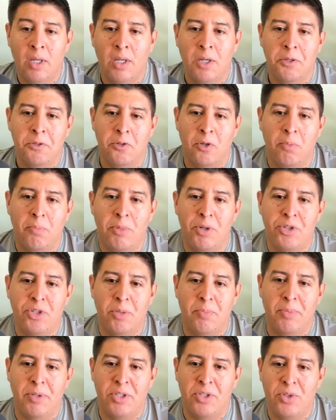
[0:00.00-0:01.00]
So
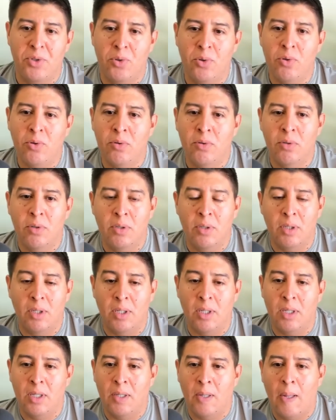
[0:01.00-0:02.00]
bishop e2.
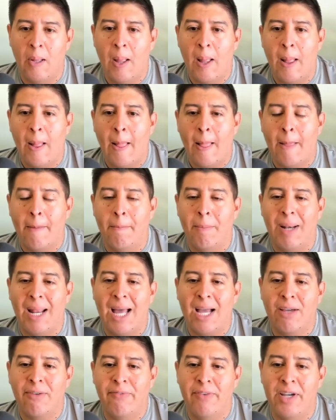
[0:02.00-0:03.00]

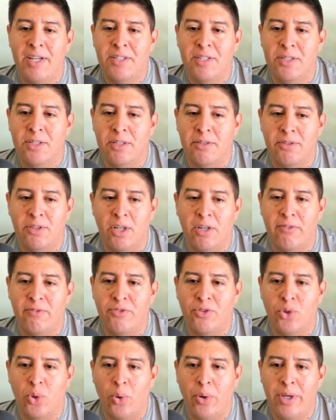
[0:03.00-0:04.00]
Black faces a tough
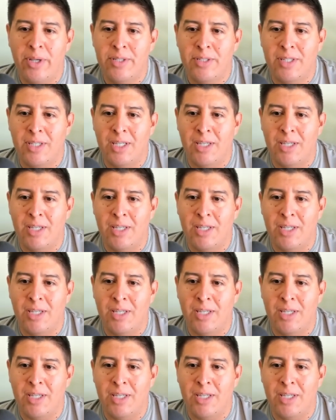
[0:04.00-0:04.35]
choice.